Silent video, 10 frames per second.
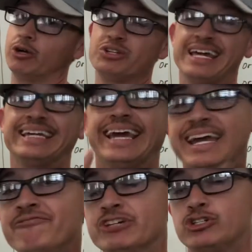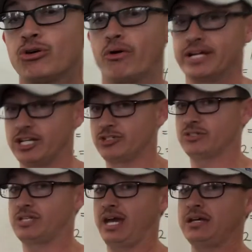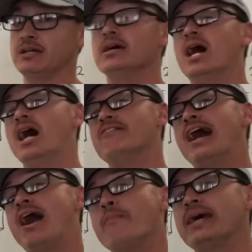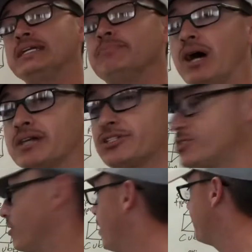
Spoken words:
take inventory, I should say, of how many boxes are on